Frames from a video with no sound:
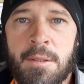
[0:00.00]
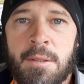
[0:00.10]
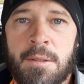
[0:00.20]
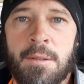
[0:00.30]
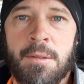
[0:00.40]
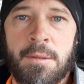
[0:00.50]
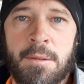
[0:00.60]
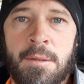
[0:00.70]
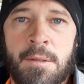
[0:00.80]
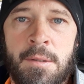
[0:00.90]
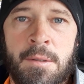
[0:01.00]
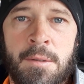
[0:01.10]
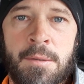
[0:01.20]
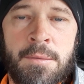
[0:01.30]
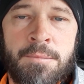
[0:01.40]

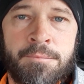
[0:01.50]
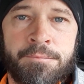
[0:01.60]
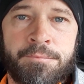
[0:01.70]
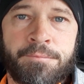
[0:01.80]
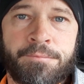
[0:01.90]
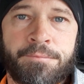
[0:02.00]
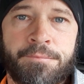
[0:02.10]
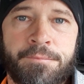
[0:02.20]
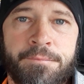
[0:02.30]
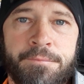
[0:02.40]
Nothing is said.